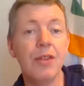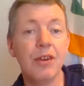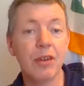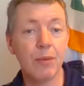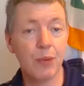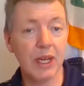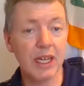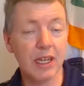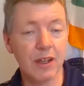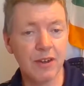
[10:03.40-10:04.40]
there's a
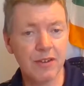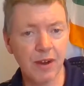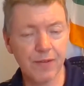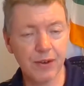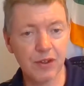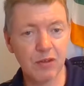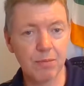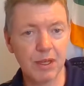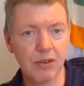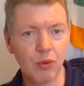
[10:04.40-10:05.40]
big difference
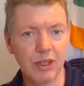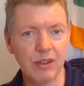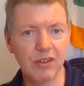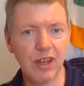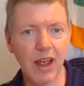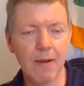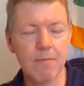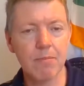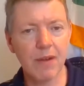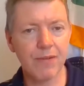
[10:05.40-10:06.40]
between
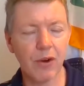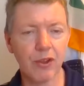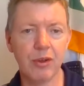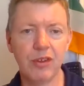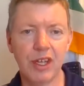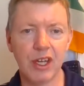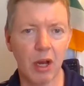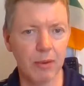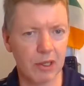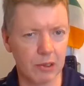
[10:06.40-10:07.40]
saying, my father is
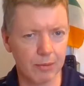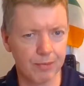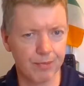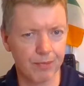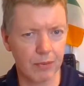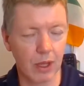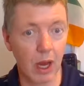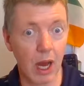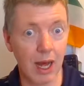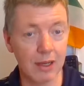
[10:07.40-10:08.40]
economical
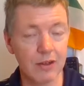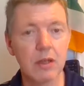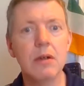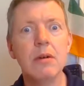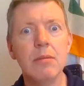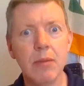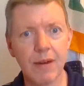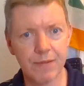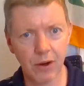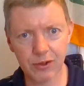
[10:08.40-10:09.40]
and
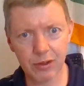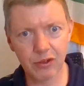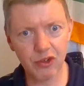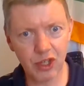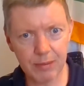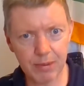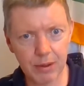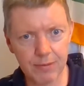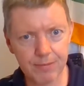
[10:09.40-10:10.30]
my father is cheap.